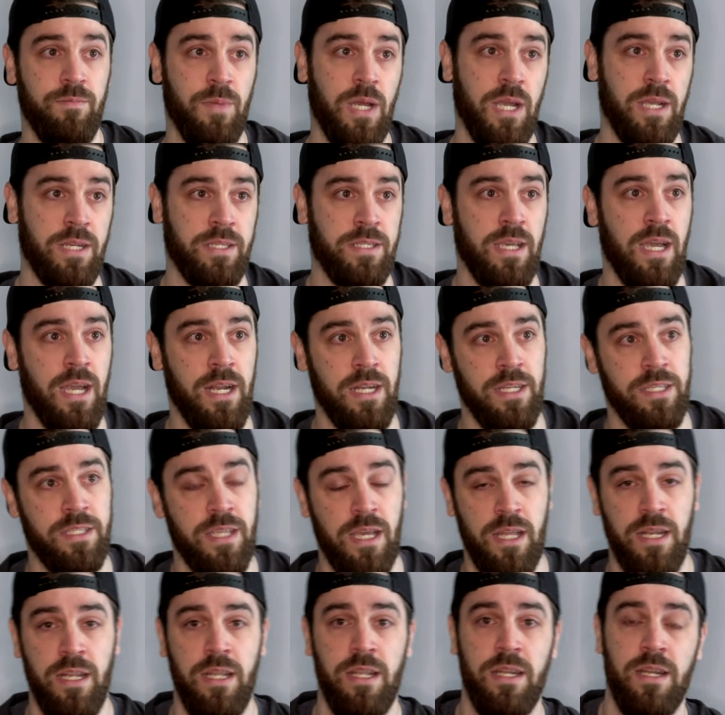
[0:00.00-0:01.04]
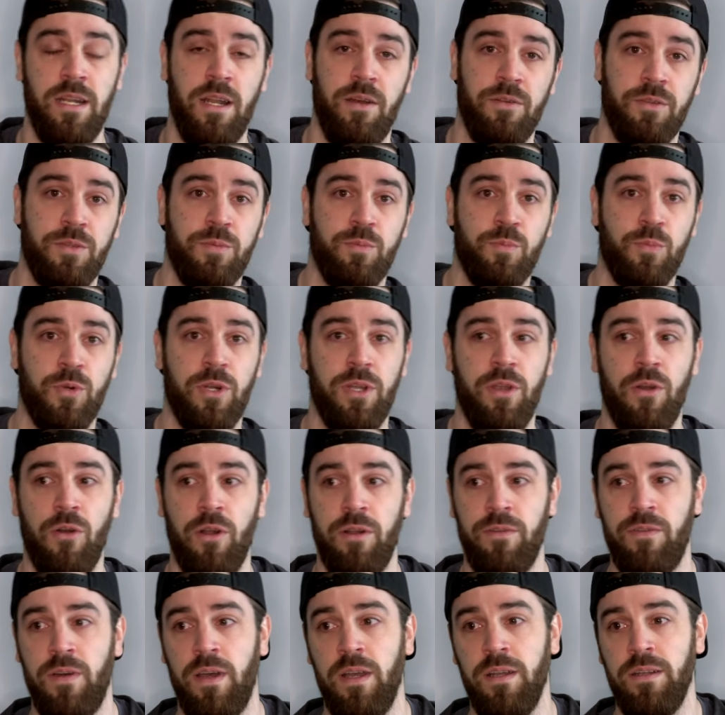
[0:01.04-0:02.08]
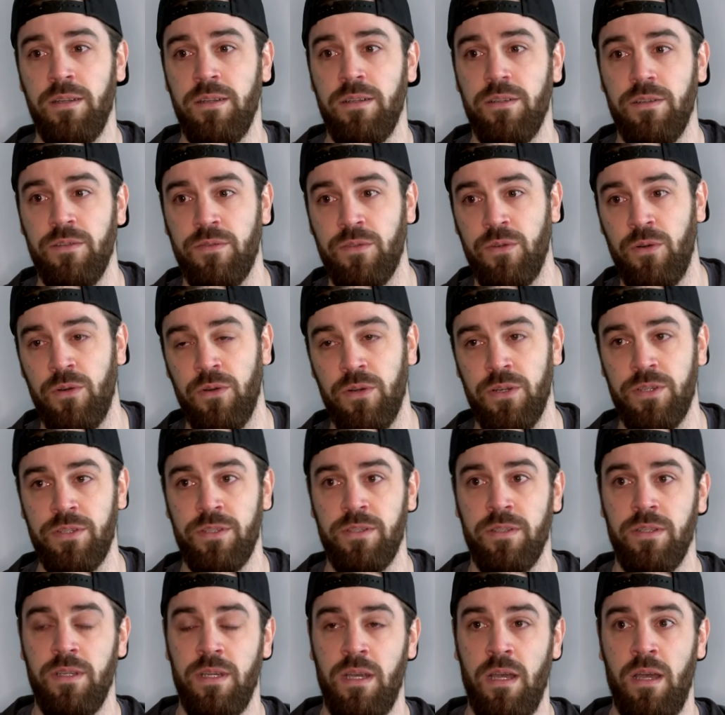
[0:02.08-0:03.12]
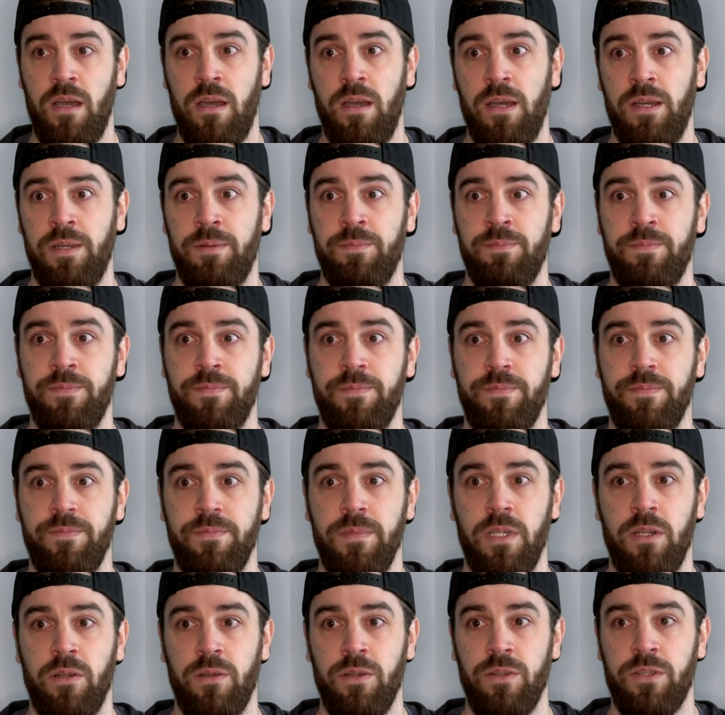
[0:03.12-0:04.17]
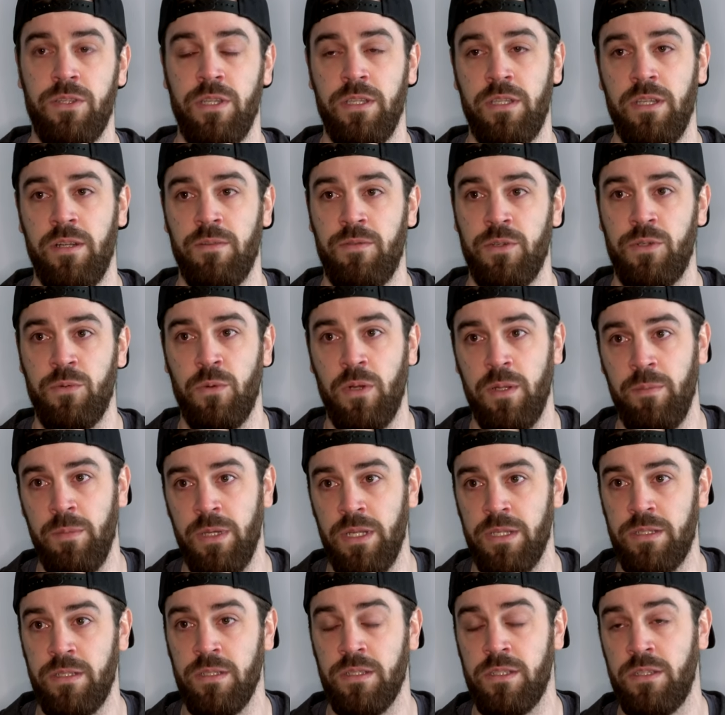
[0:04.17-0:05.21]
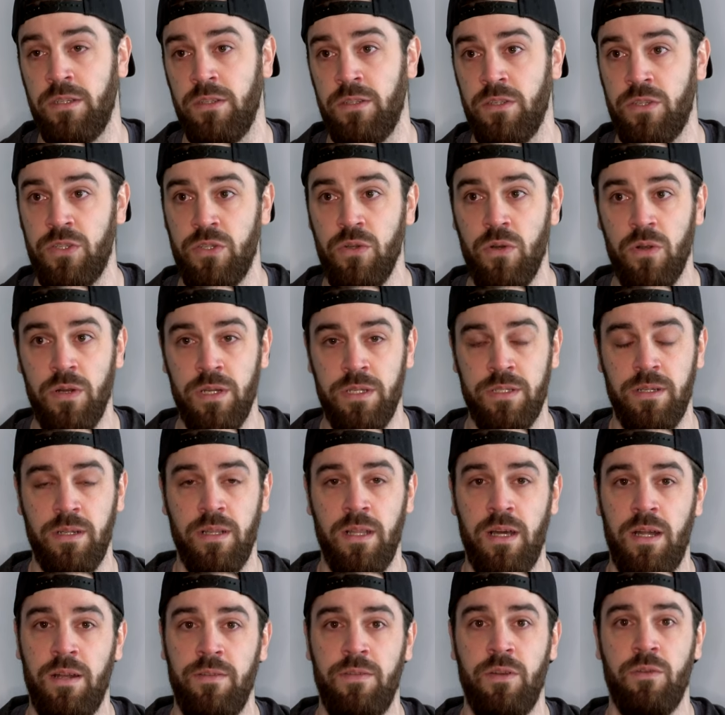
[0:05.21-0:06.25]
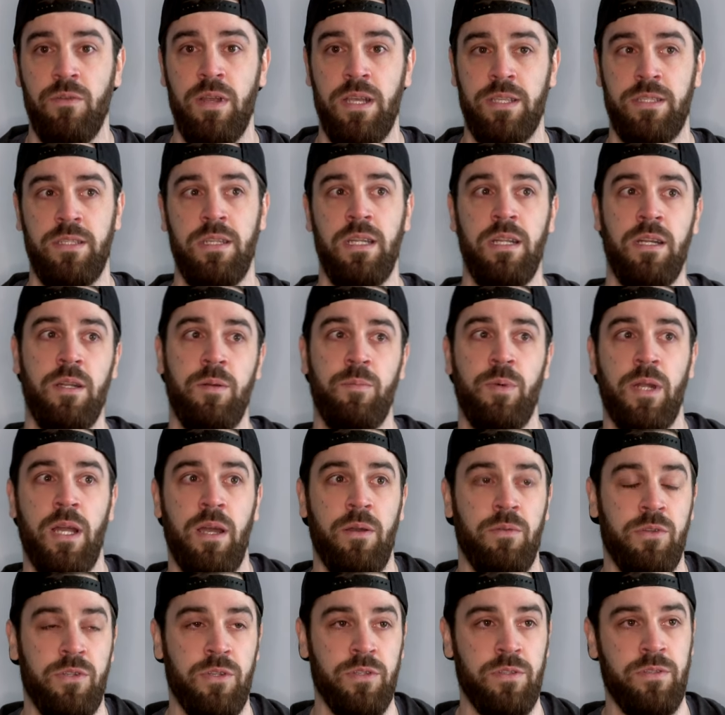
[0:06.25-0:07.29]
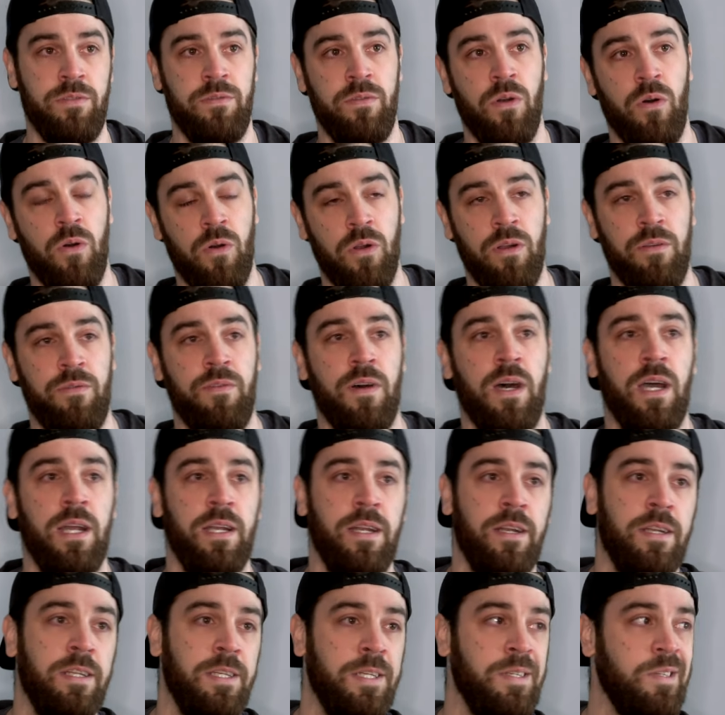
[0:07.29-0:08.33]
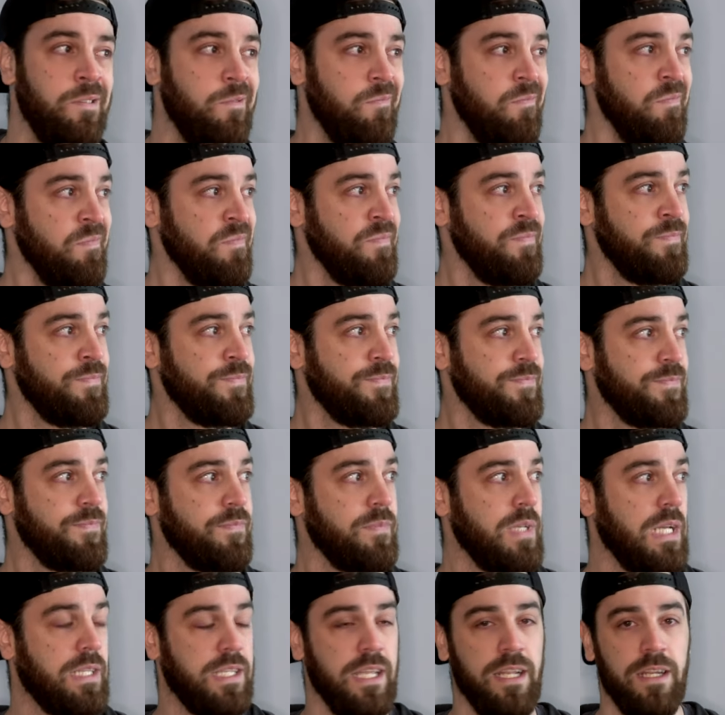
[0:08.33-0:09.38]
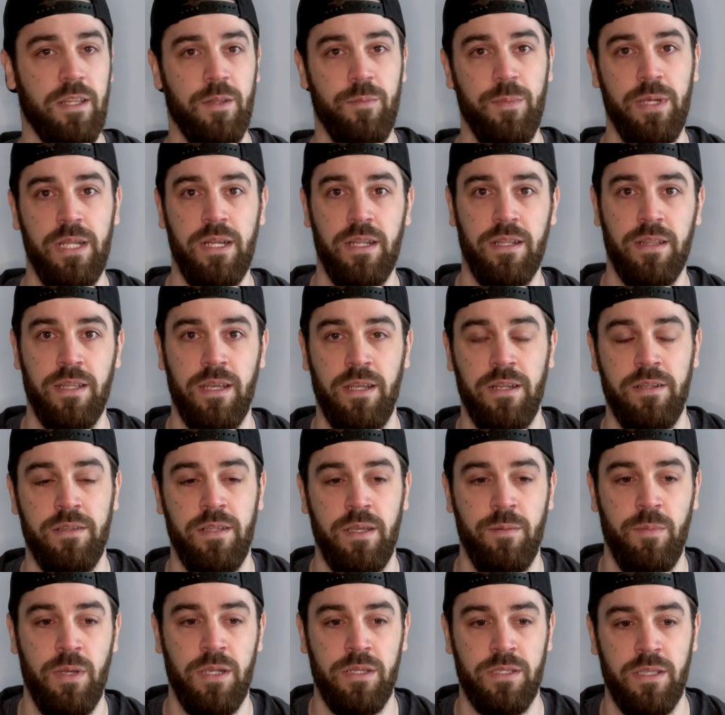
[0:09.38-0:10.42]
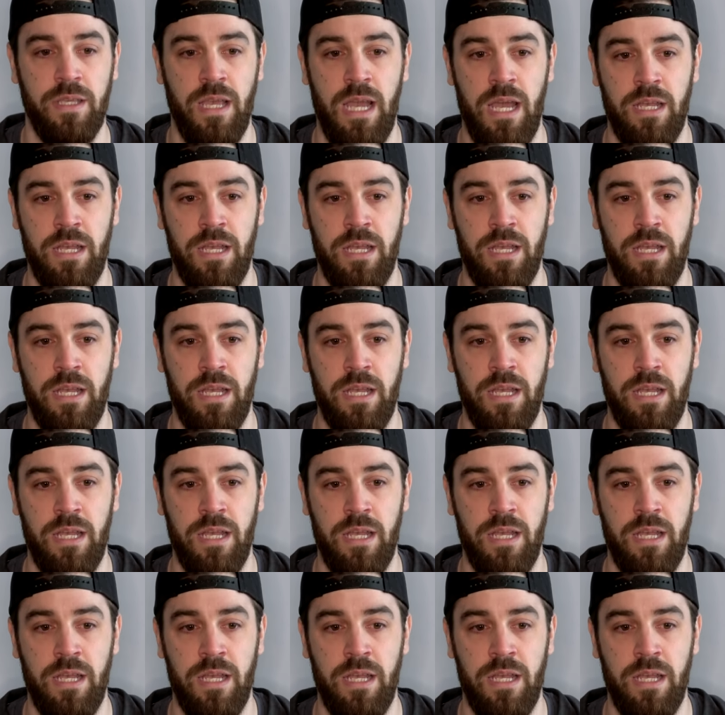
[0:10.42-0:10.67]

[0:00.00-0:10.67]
my anxiety set in, and I was pretty horrified, of course. You know, you sit there for 20 minutes and listen to the stories, and a lot of it resonated, but I was just horrified. And at the end of the meeting, they basically